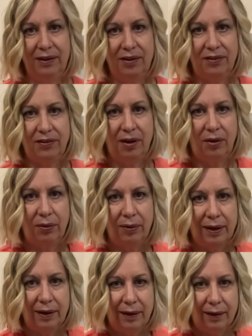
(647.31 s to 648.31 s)
So
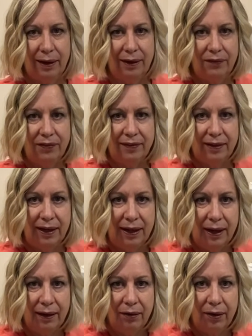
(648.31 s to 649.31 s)
can you kind of see
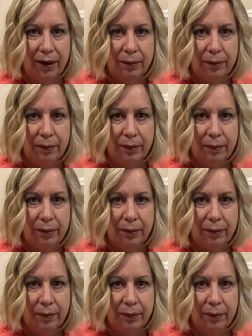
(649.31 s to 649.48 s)
how